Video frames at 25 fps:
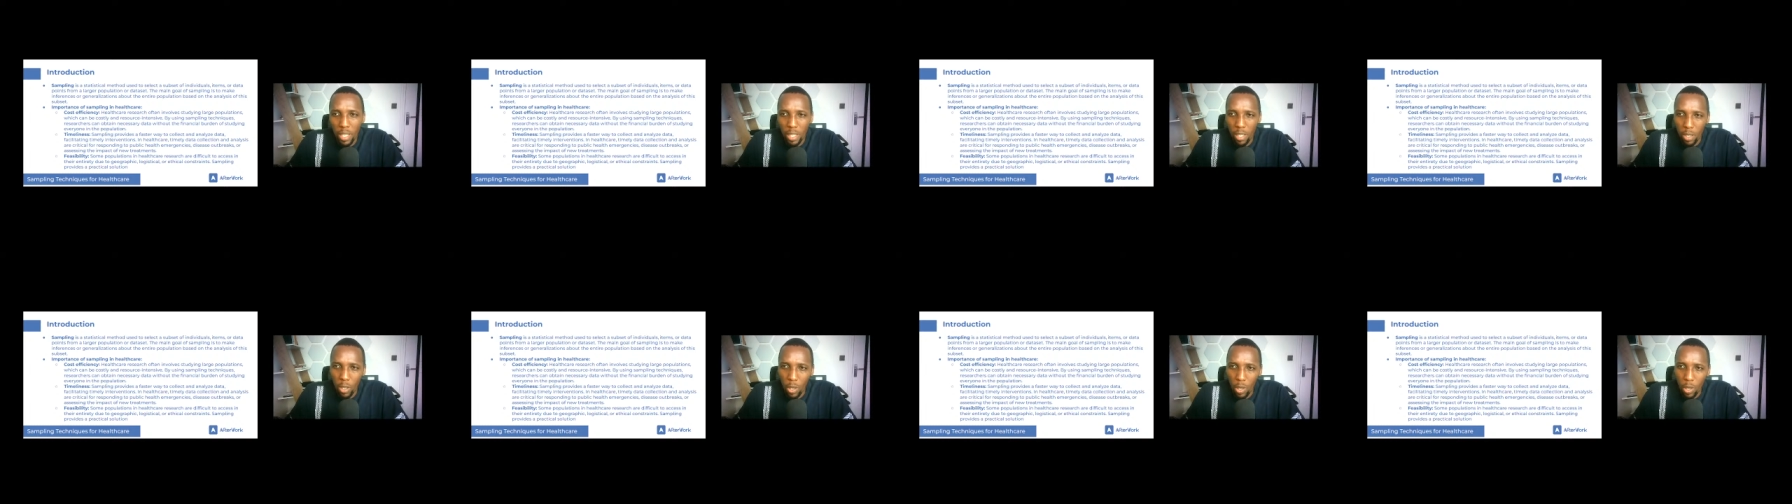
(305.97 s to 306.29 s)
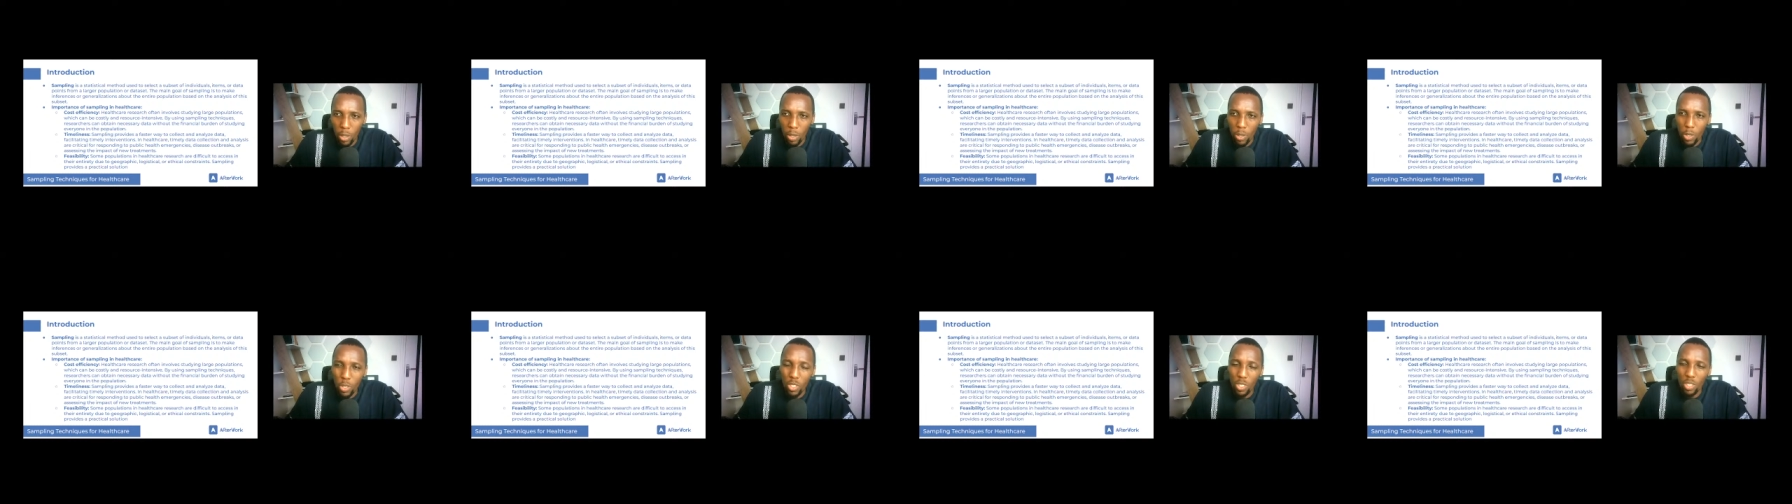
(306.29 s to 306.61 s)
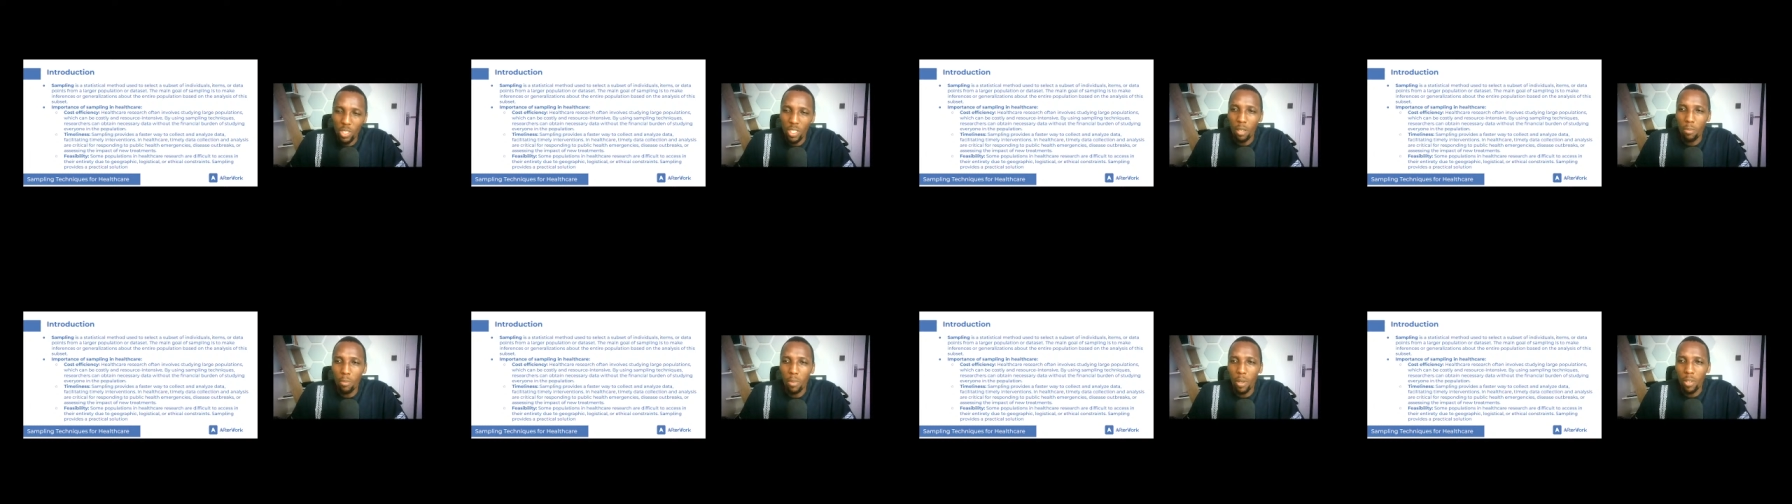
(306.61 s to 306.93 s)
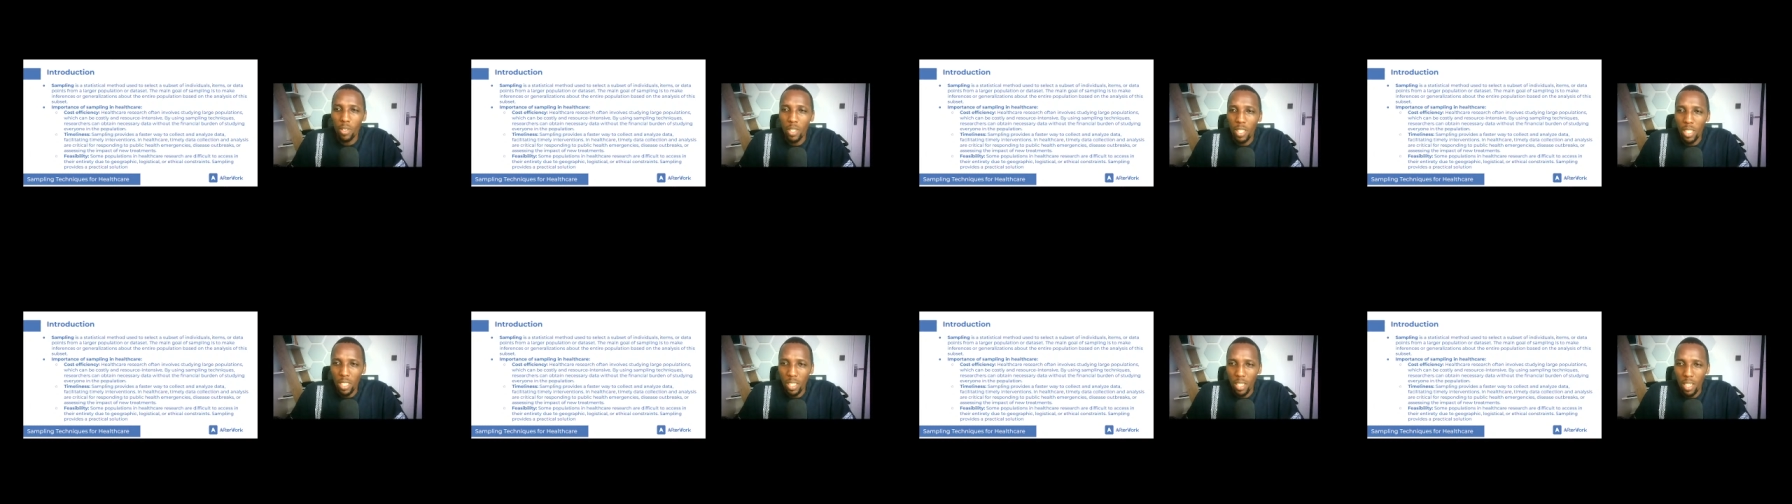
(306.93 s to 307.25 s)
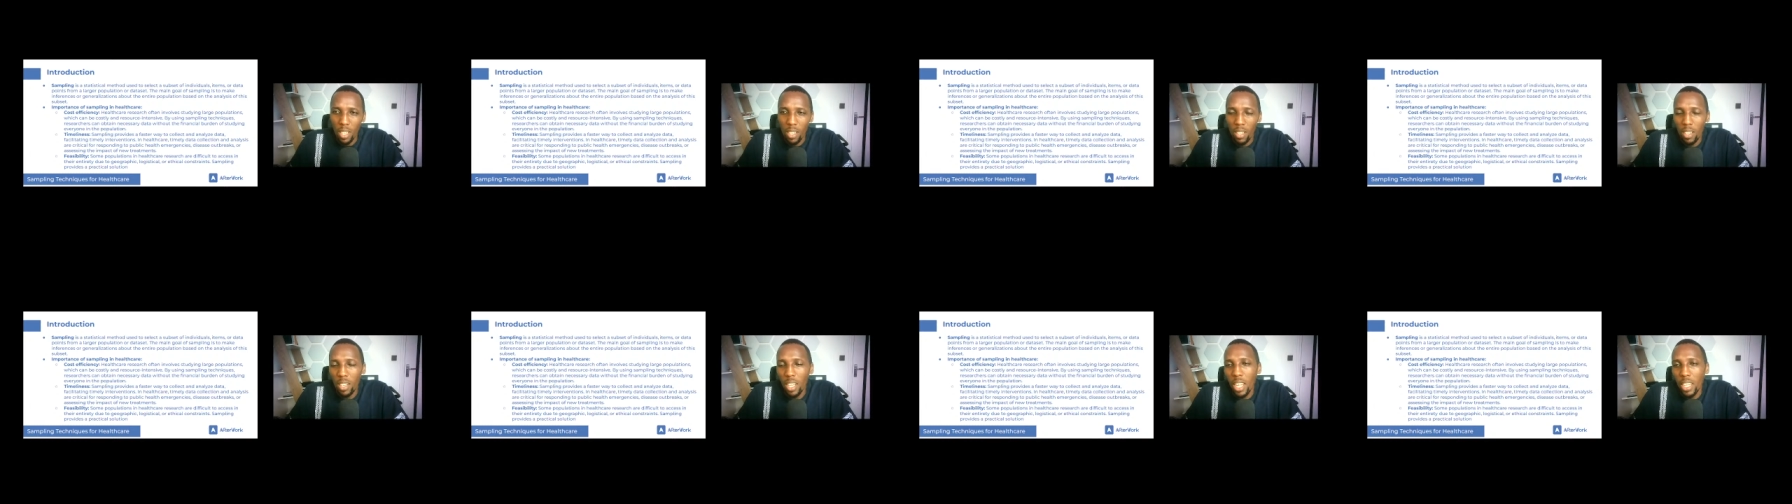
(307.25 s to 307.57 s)
make conclusions about the
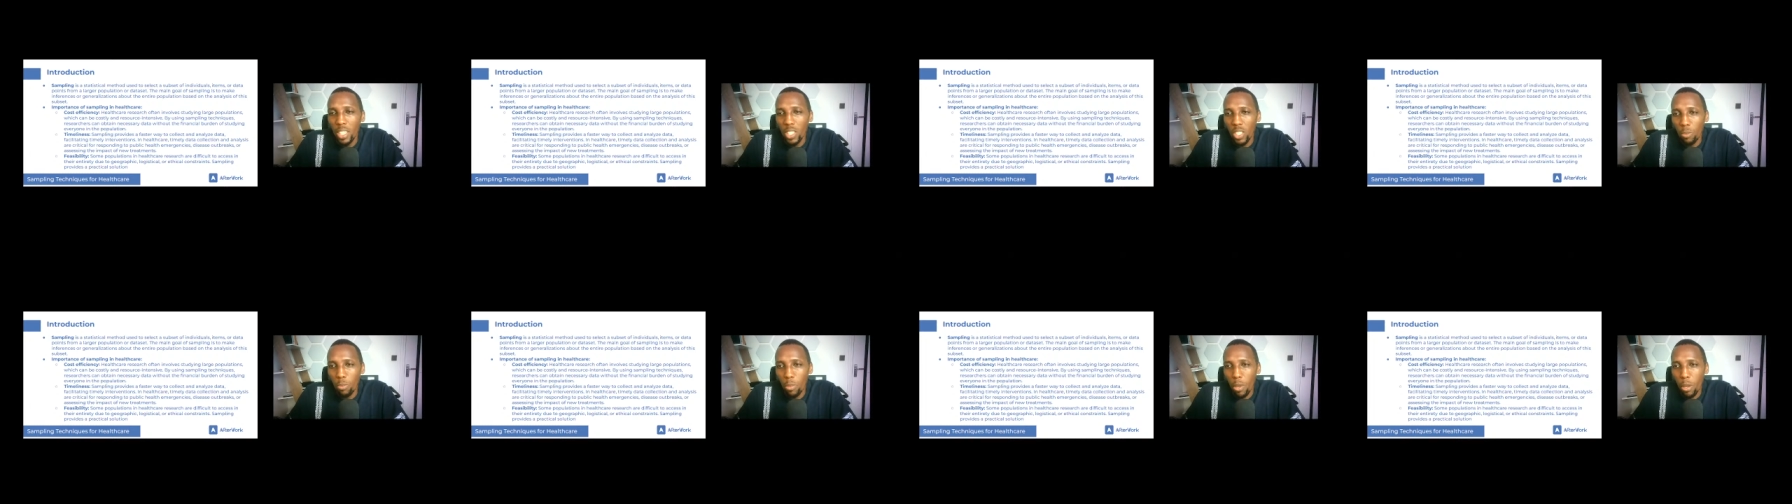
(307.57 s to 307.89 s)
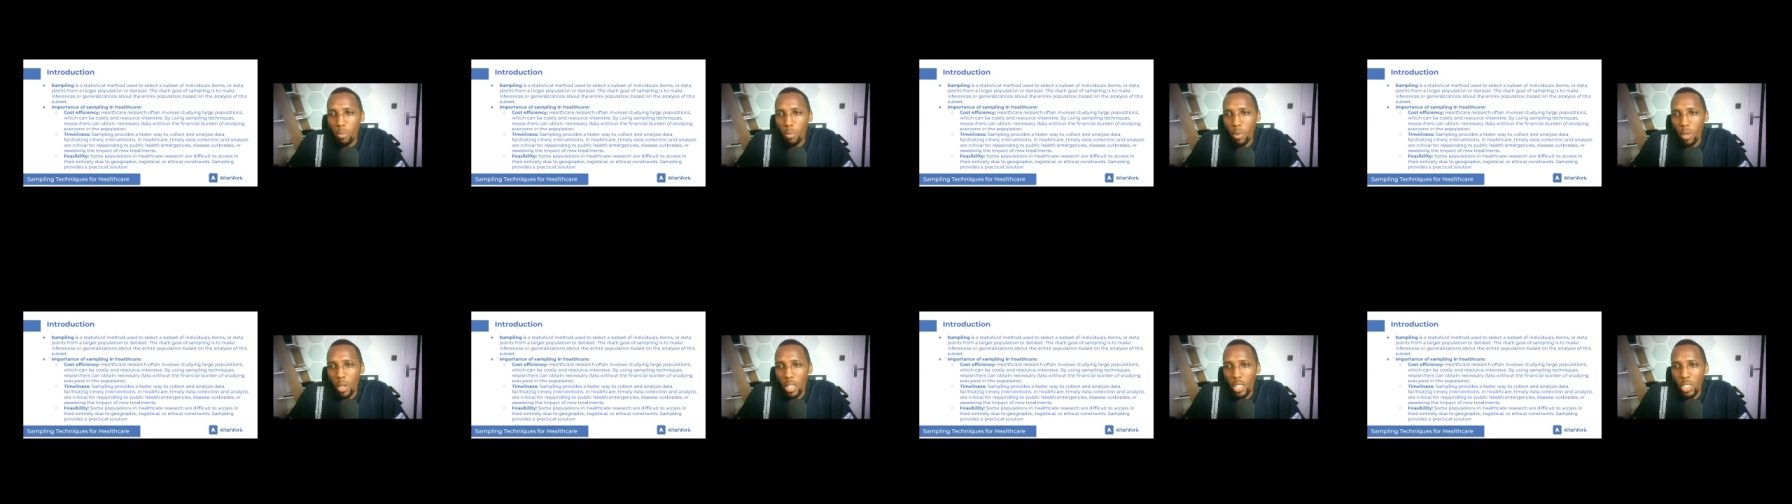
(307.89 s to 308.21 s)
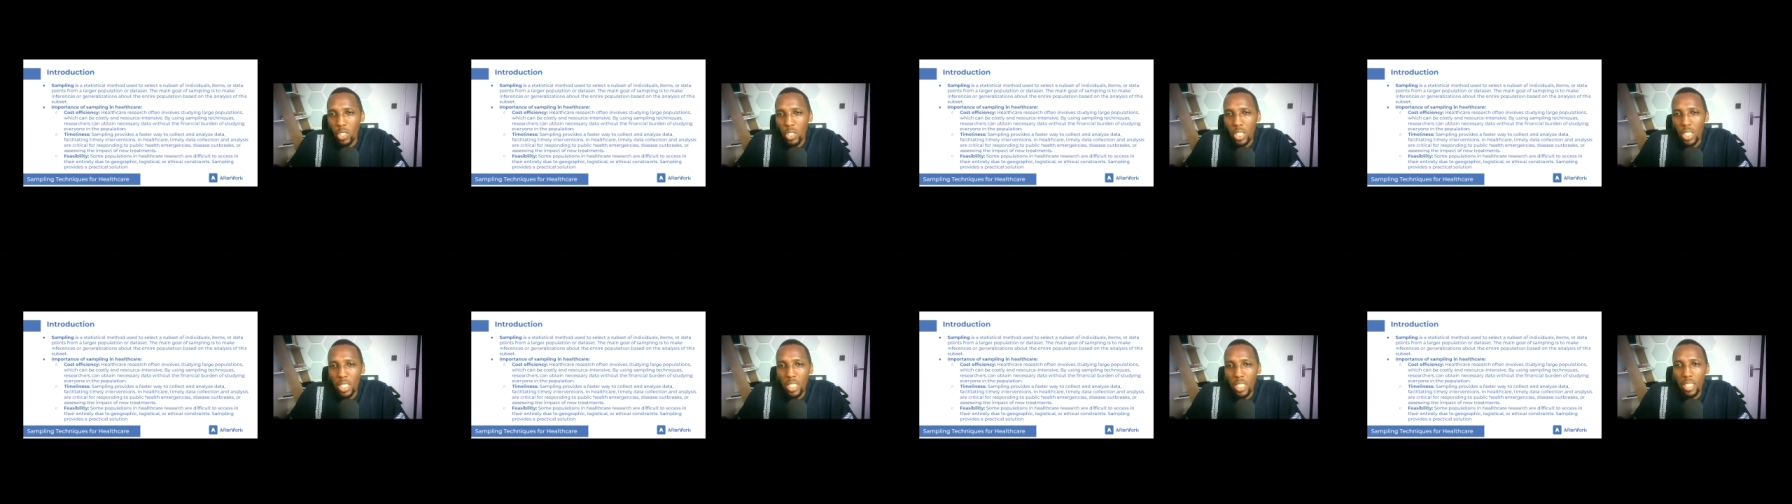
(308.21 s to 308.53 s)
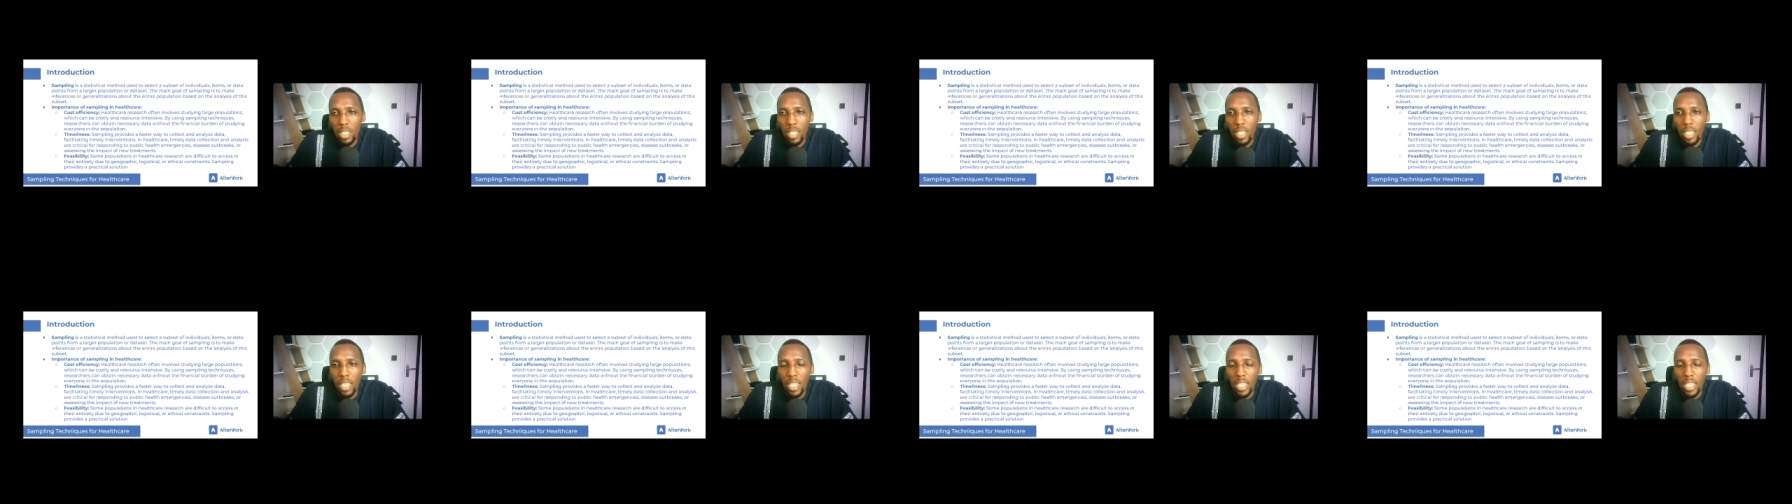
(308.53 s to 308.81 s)
larger population,